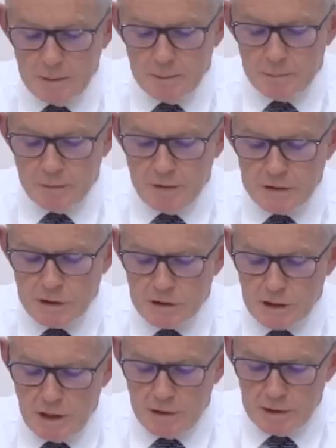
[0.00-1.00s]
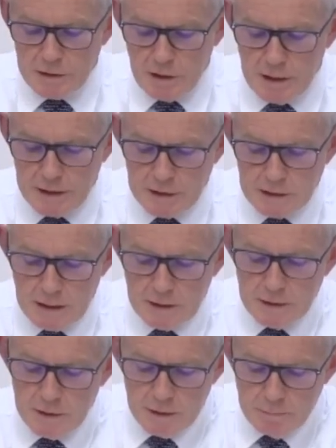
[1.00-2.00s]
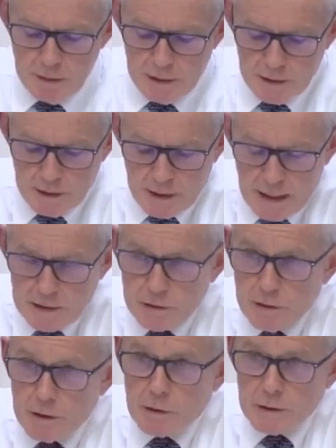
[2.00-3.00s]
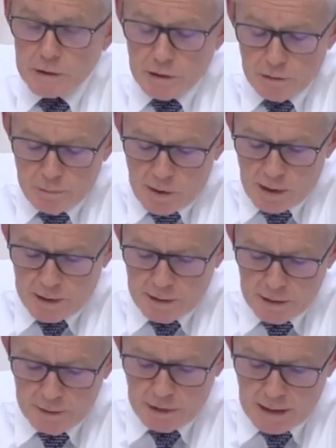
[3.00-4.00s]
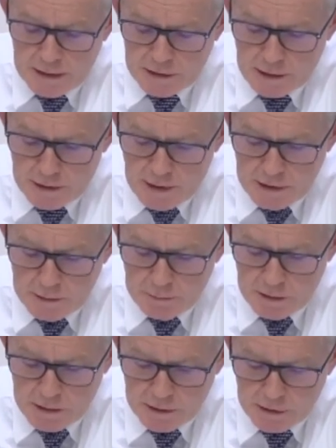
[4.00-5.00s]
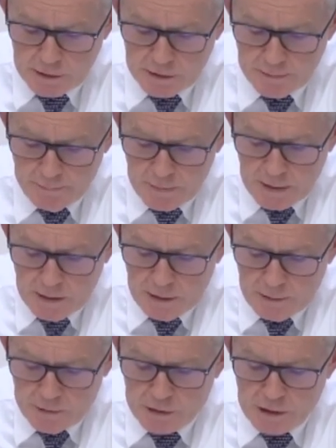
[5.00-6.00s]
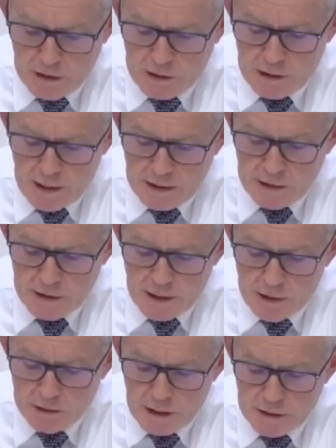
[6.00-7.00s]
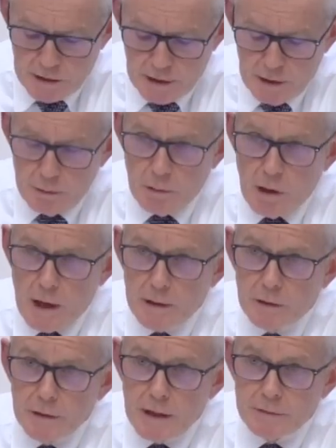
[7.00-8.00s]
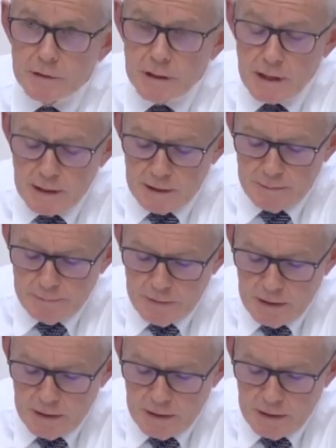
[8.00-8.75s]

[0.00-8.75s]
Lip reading: Professor Skerritt, as I understand it, admitted in answering a question of mine in the last Senate estimate sessions that the TGA did no testing and relied on the FDA.